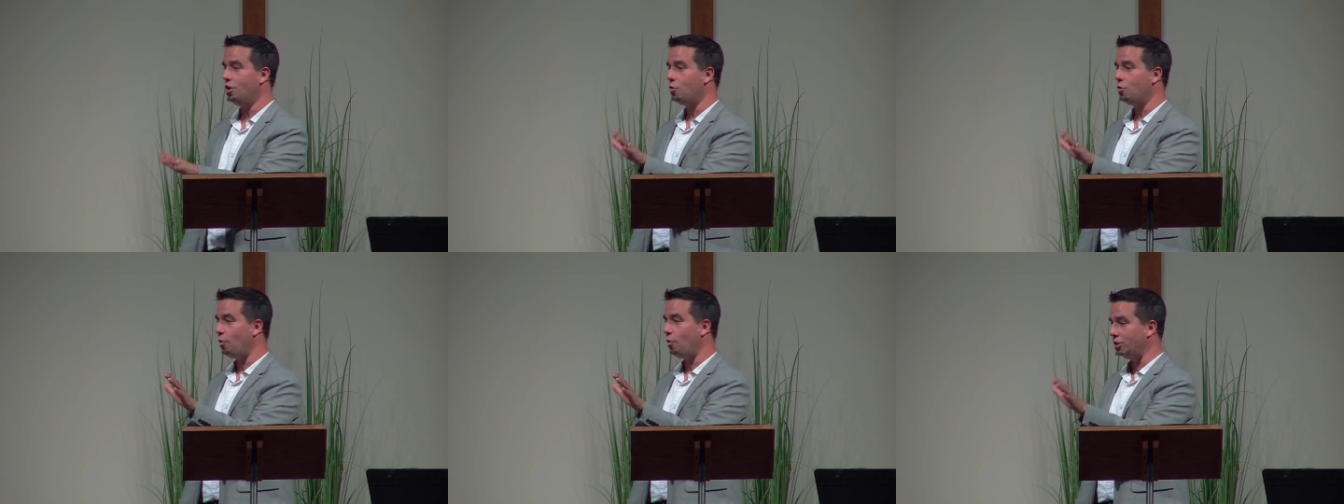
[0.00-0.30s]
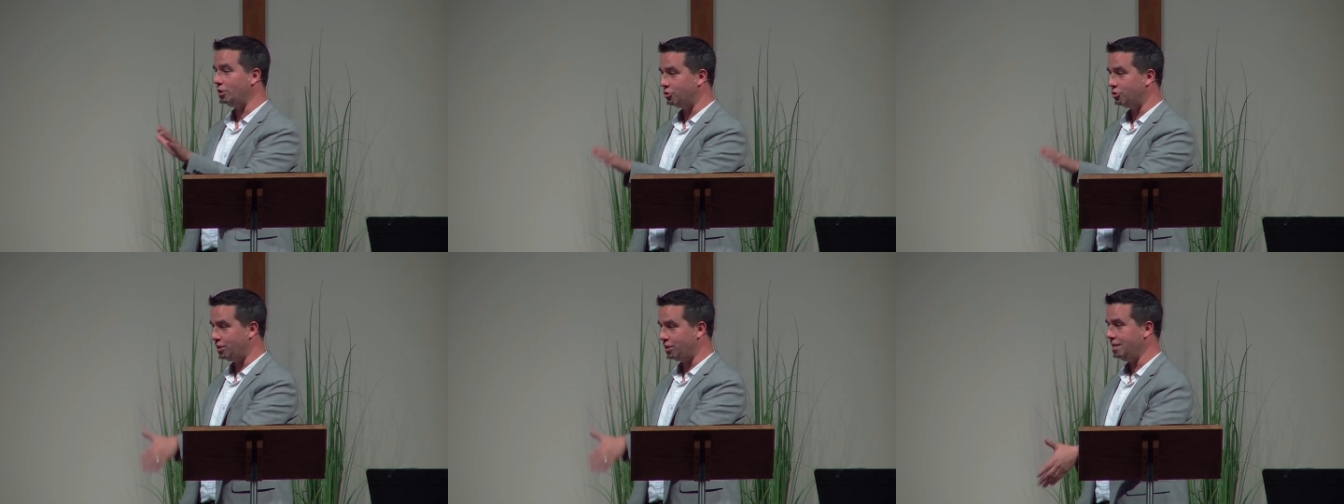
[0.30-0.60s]

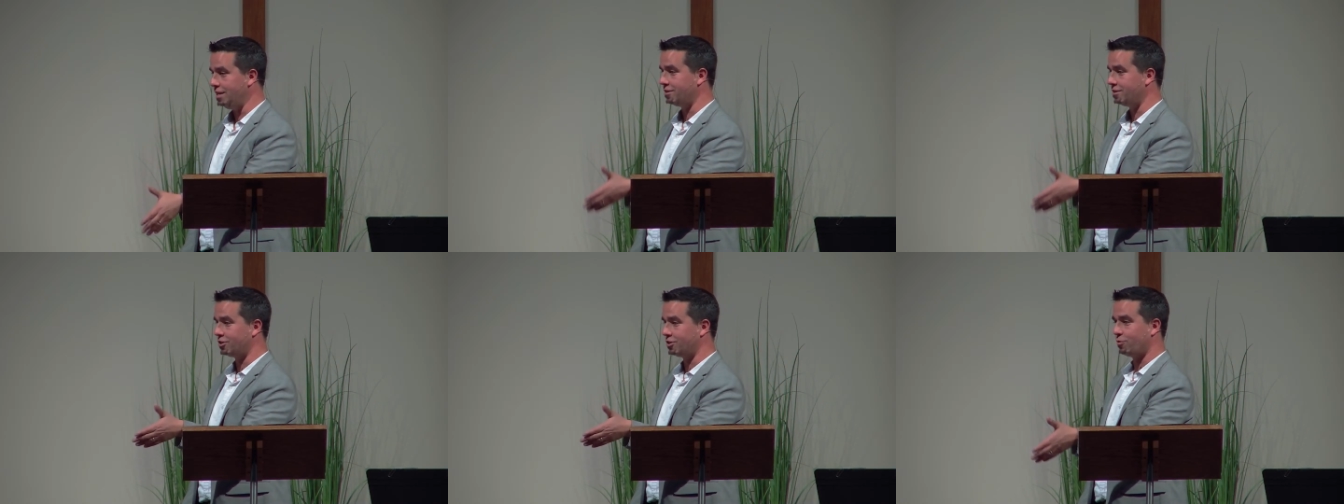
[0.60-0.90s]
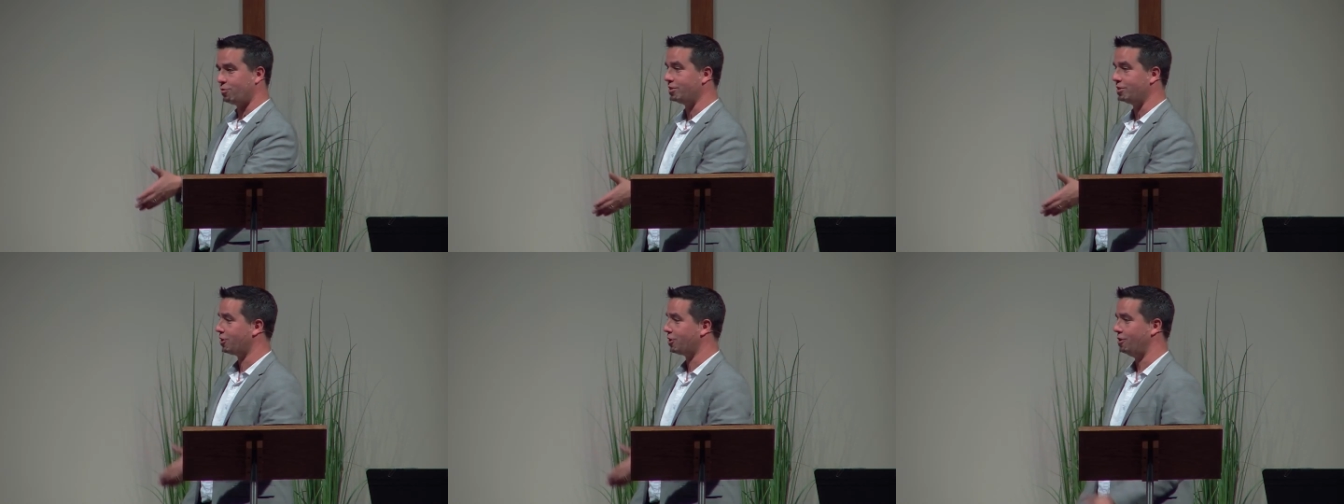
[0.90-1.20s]
When Jesus
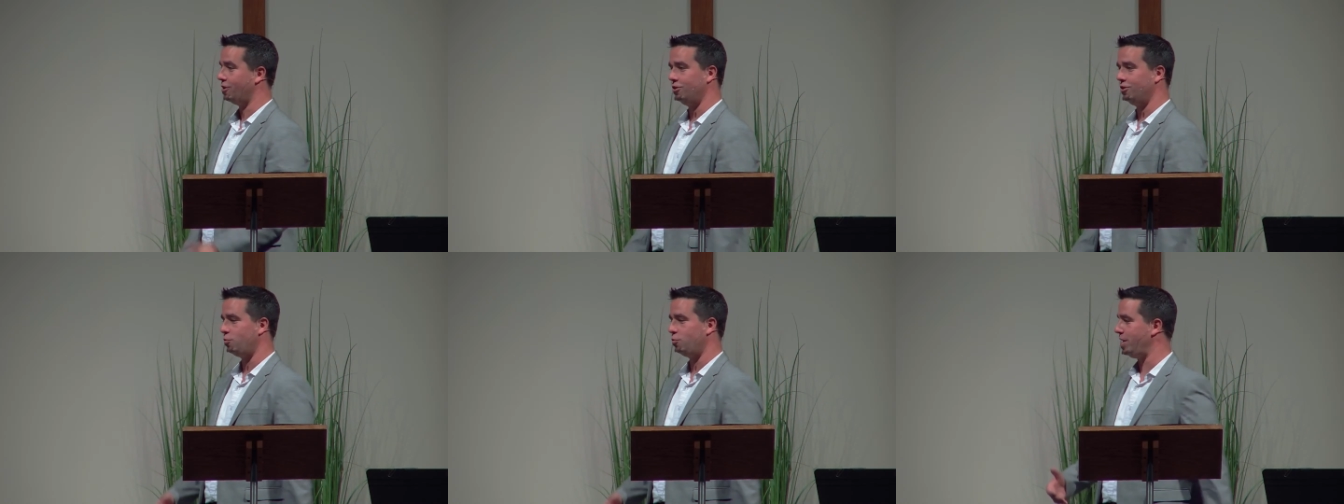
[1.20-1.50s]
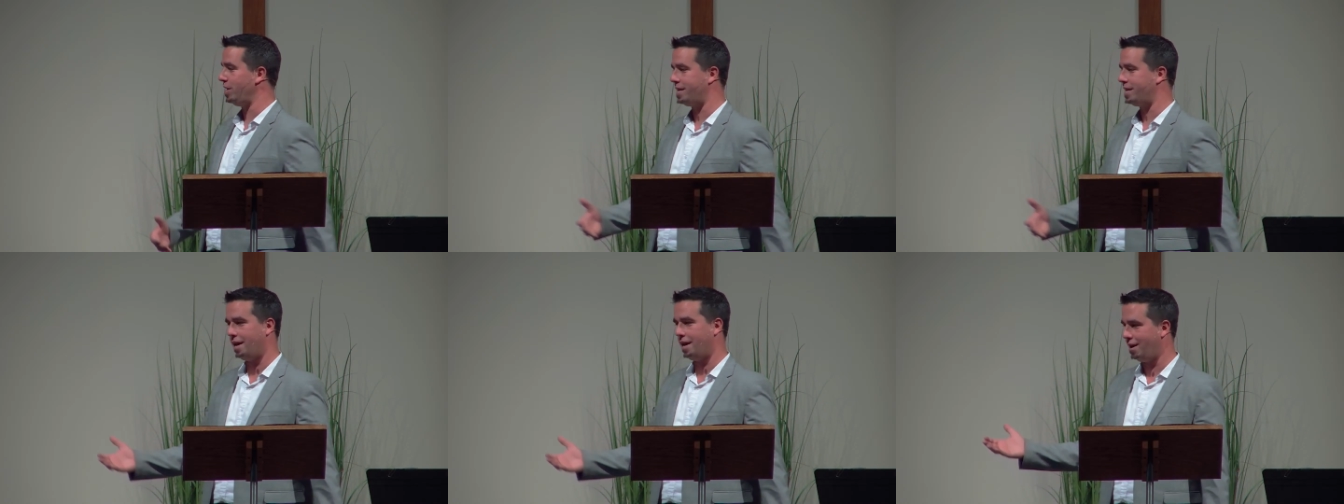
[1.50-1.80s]
returns,
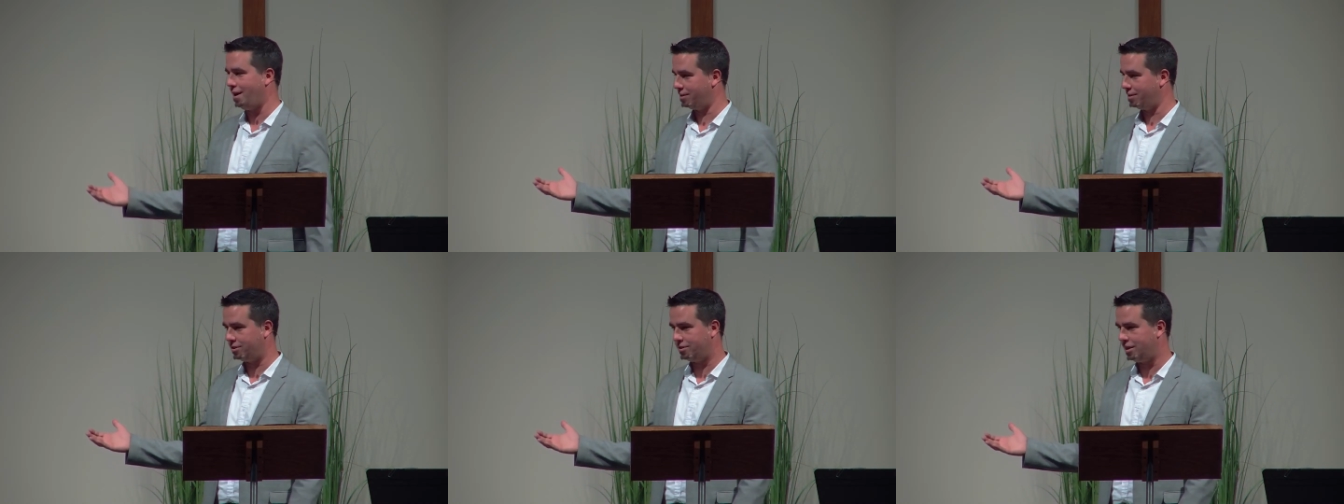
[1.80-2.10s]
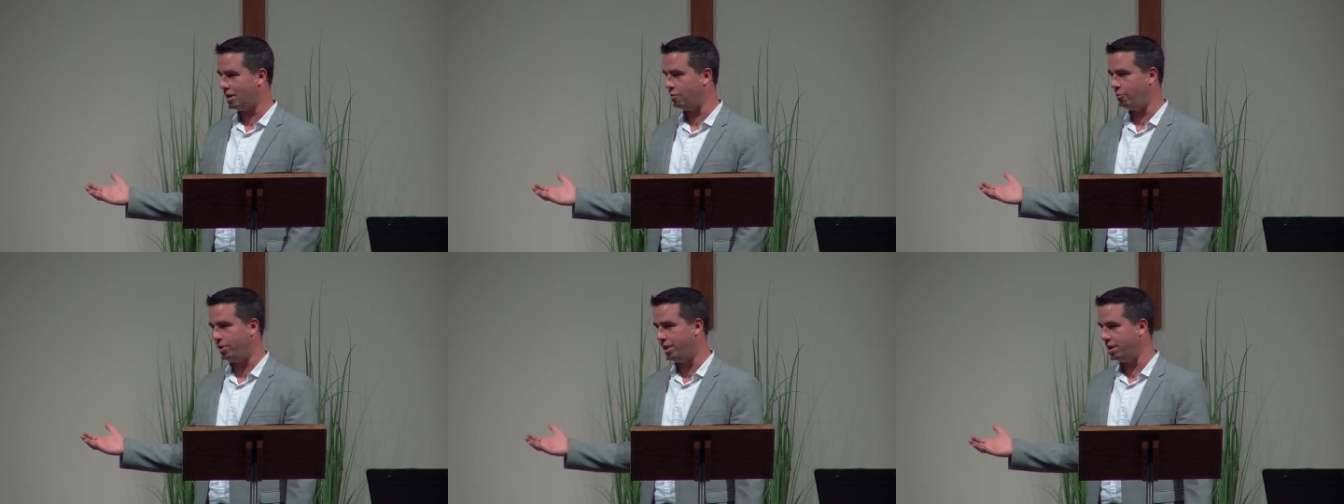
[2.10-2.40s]
we cannot
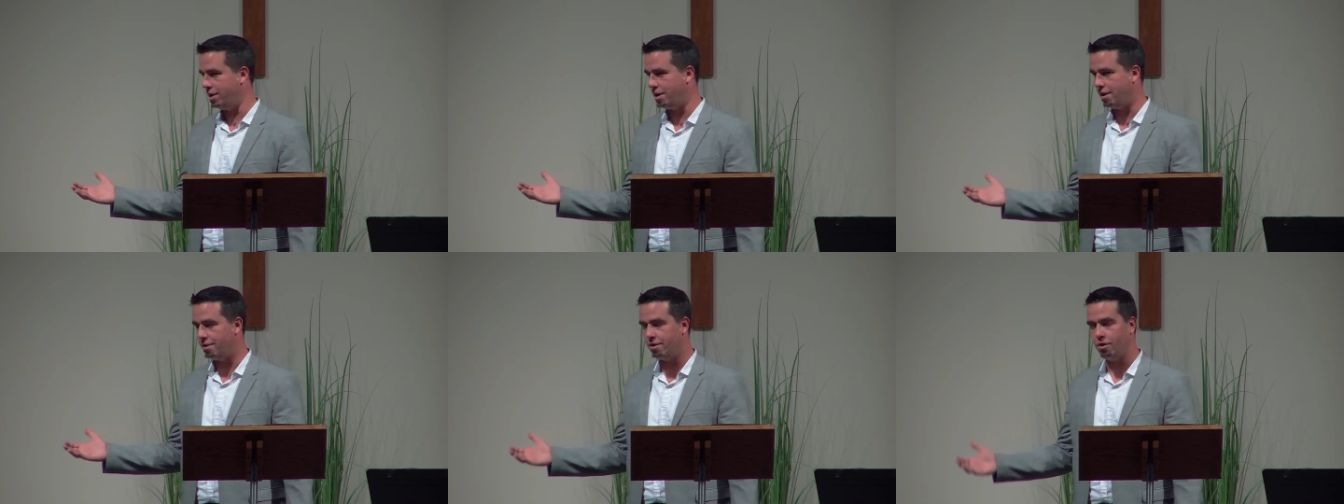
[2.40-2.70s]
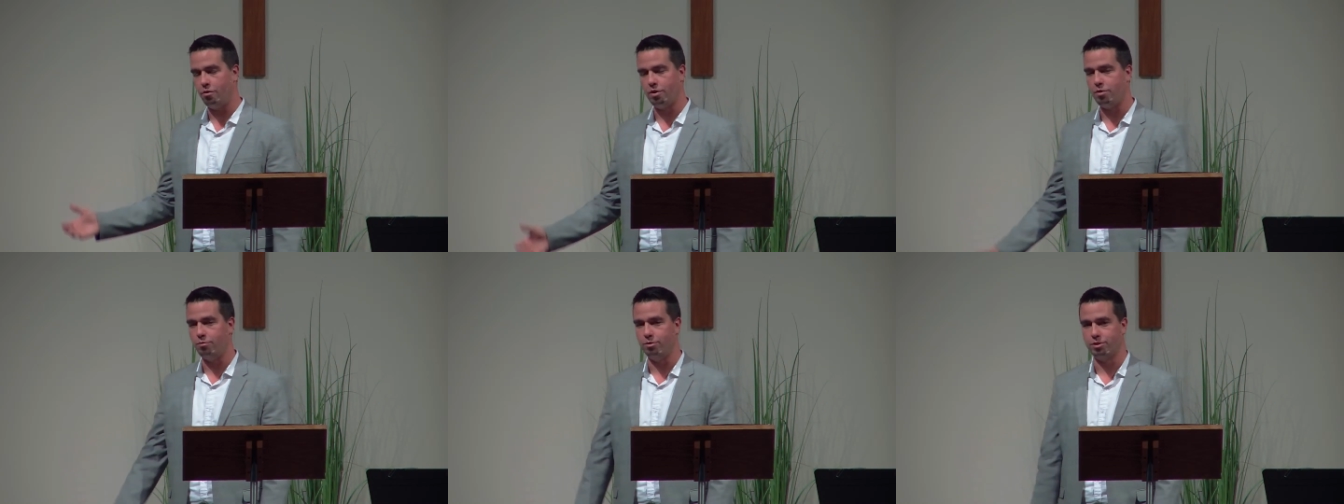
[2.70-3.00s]
say we did not
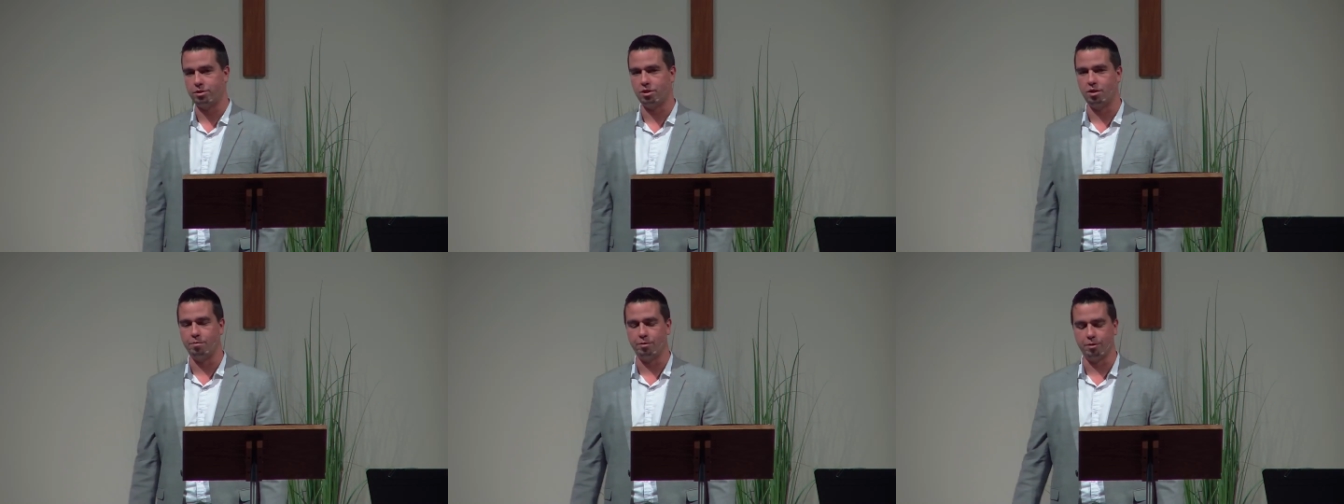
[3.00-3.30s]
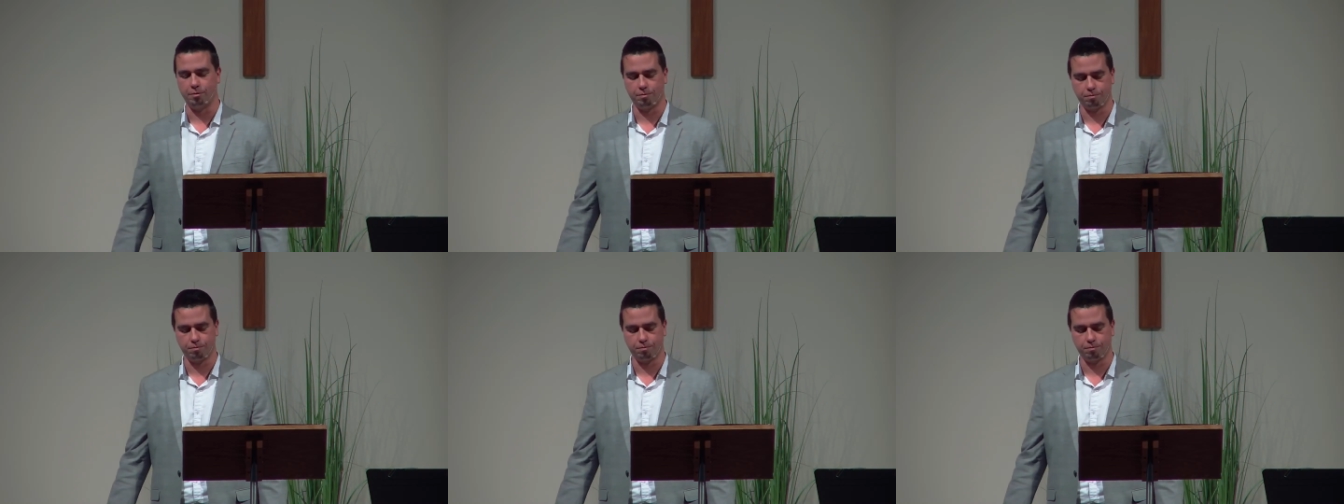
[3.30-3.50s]
know he was coming.